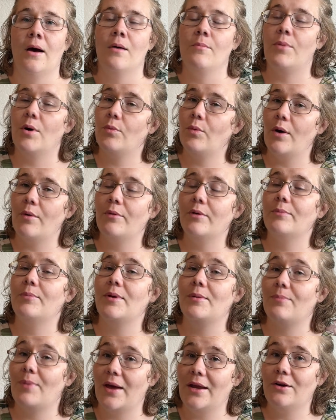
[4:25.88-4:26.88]
But what would be
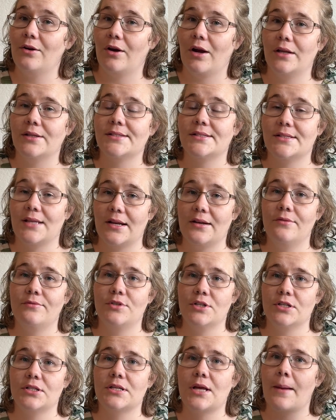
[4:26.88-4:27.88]
better, instead of
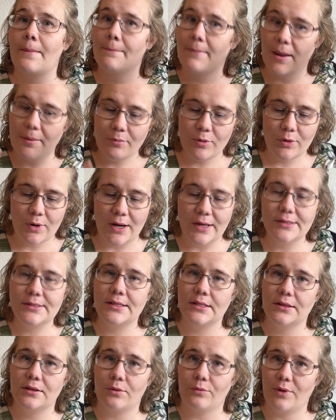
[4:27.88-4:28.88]
just
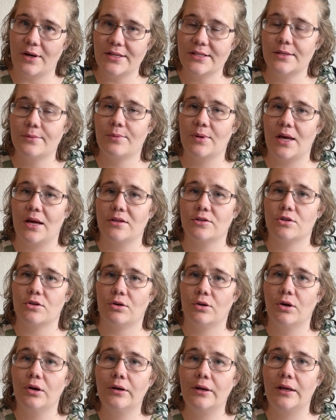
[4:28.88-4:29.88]
memorizing the recipe as you're
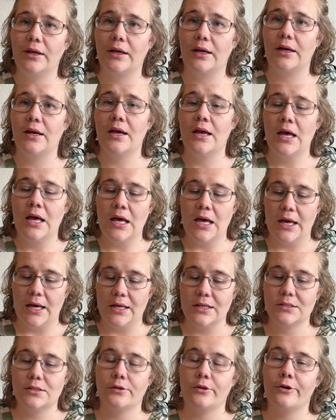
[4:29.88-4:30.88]
cooking it,
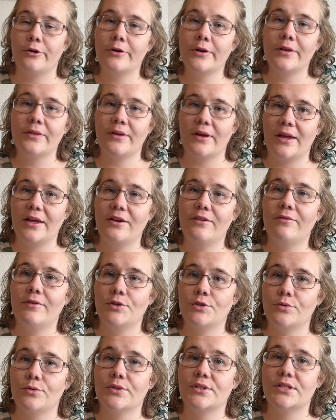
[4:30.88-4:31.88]
is learning the
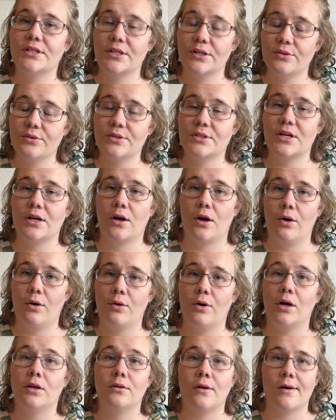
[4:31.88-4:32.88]
individual skills that go
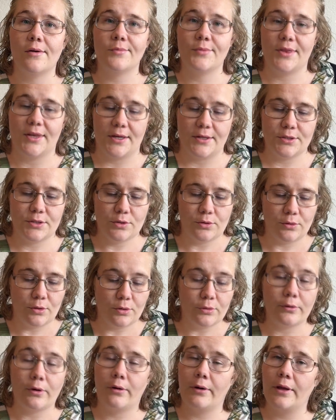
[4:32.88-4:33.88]
along with it. So you're
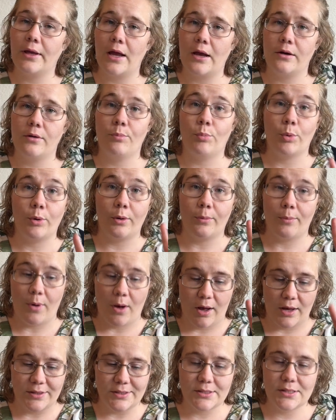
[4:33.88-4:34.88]
learning how to boil
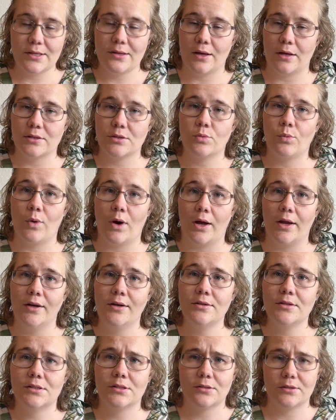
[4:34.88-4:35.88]
pasta, that's one.
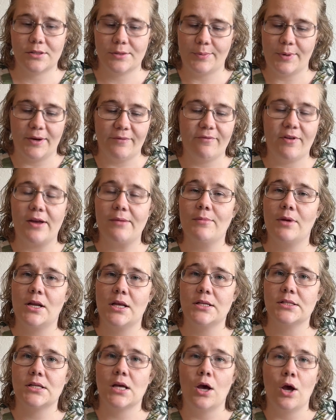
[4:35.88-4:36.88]
So spend 5
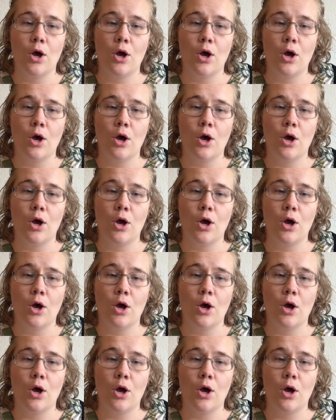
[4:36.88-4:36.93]
minutes